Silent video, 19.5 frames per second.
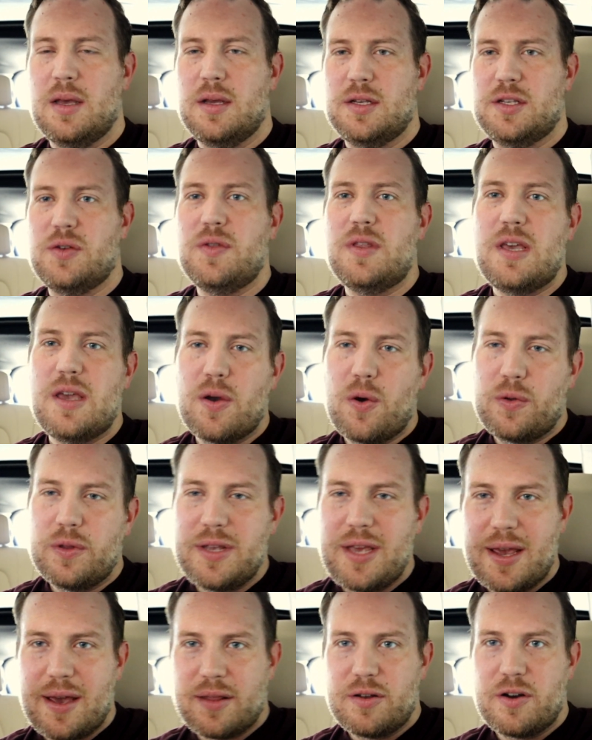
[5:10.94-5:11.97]
So the
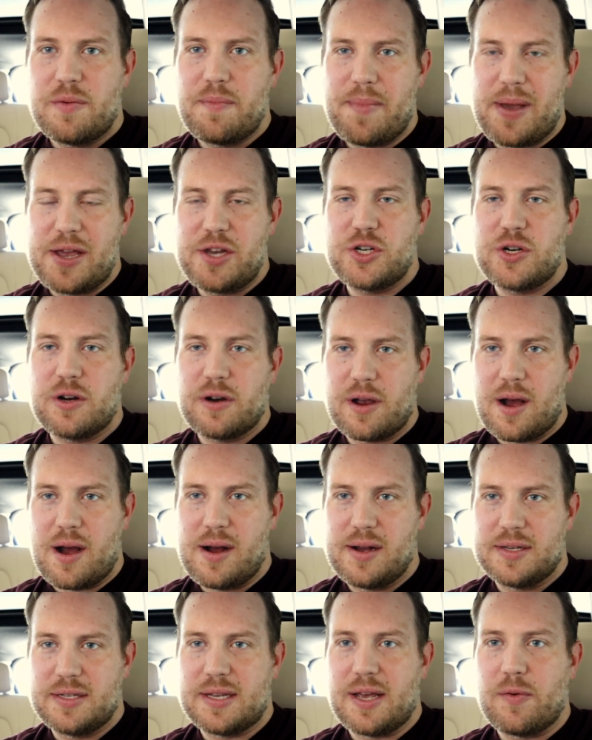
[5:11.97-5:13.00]
only other major
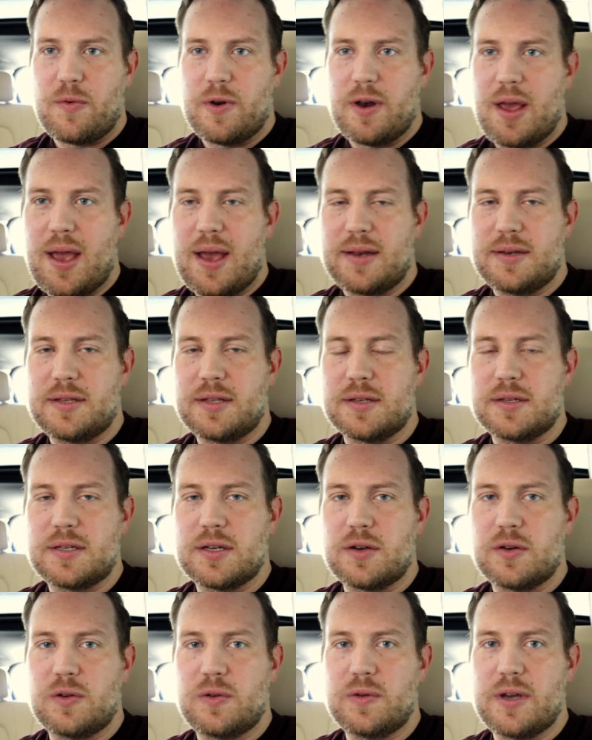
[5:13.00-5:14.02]
cost I want to add to the
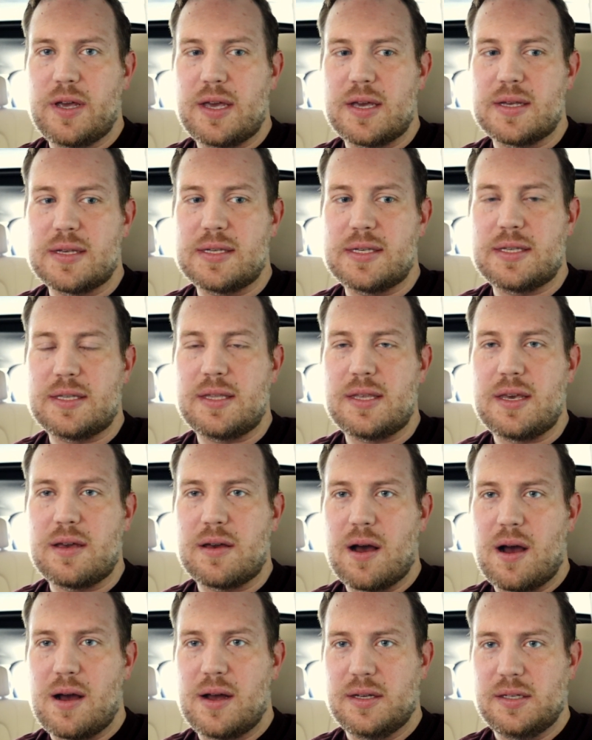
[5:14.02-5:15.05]
total is the
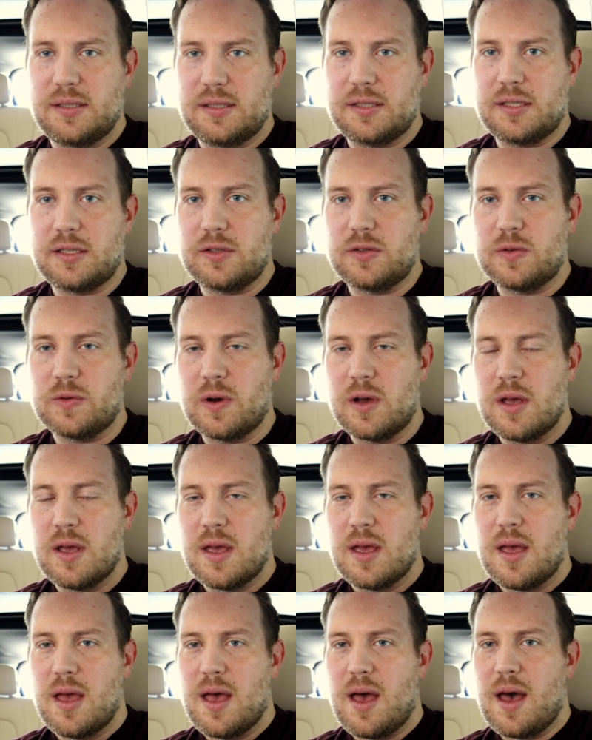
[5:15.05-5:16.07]
cost to
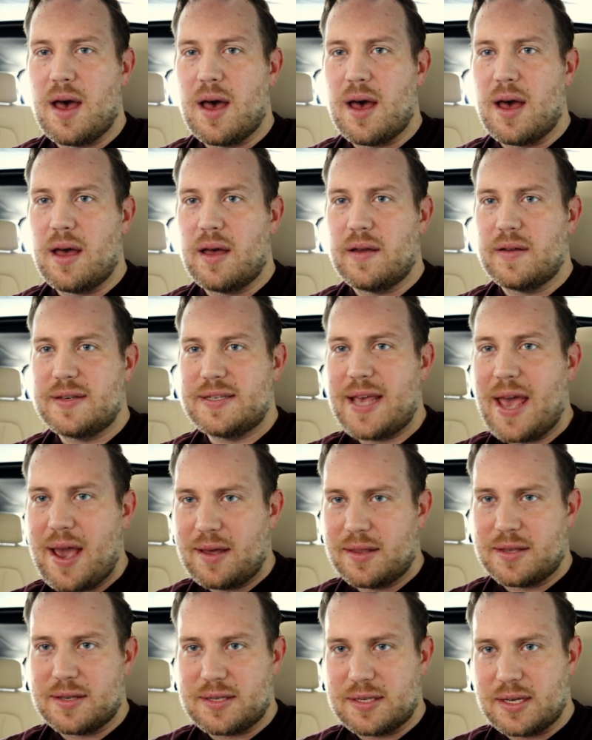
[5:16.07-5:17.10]

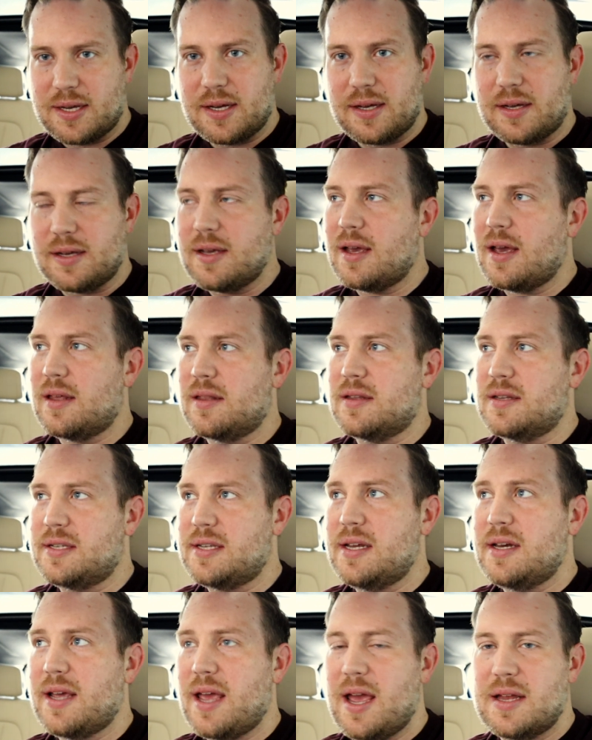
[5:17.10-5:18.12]
tag this thing. In the
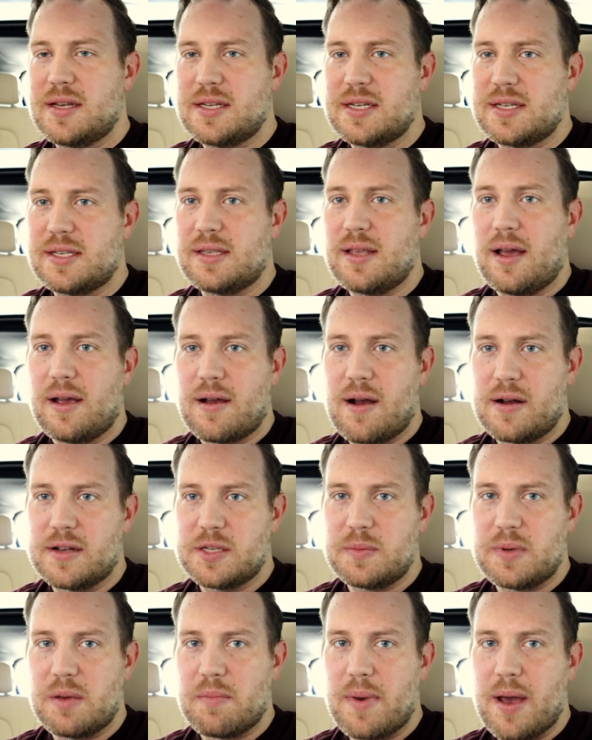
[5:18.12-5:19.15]
state of Kansas, that
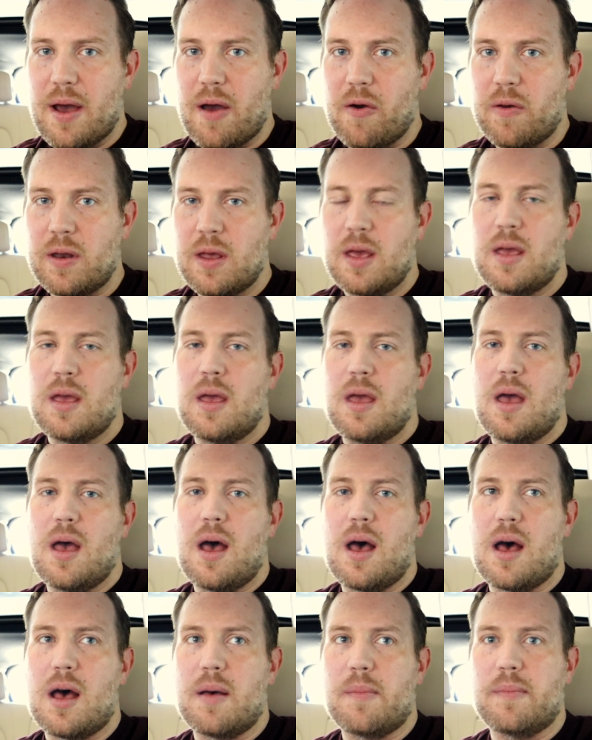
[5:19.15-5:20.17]
cost me about
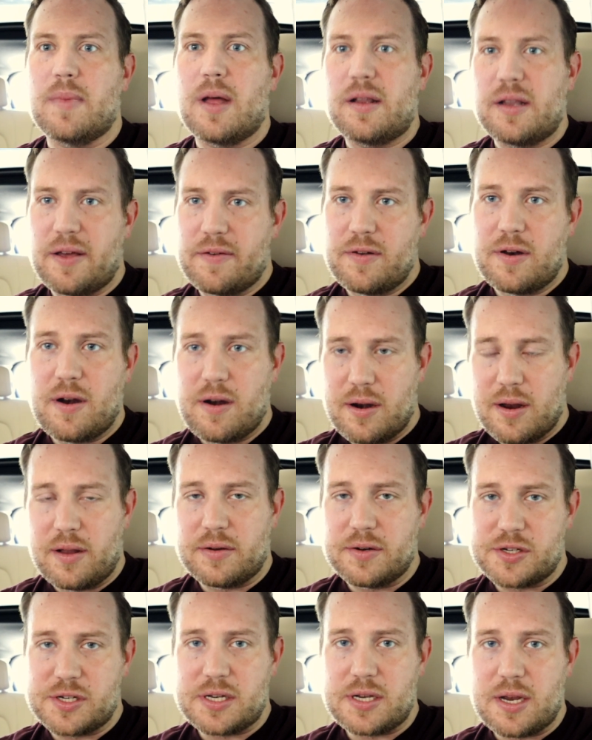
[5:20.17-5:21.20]

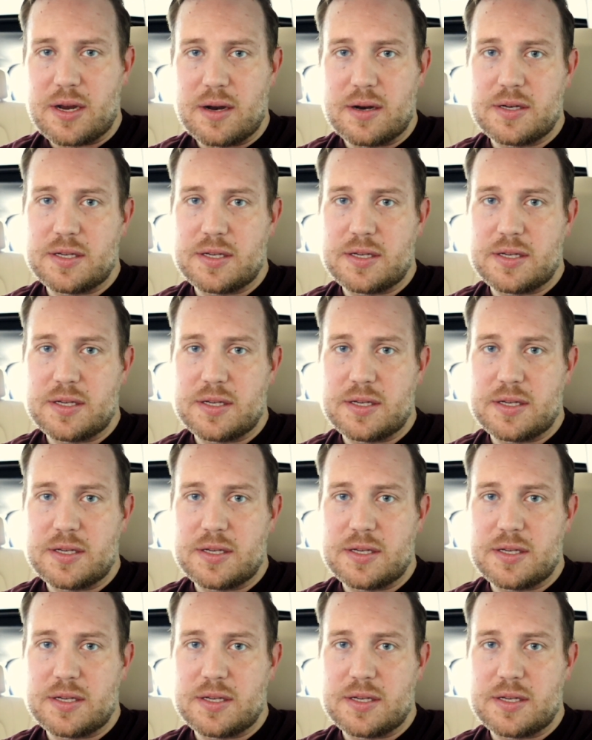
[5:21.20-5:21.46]
$1,100 a year.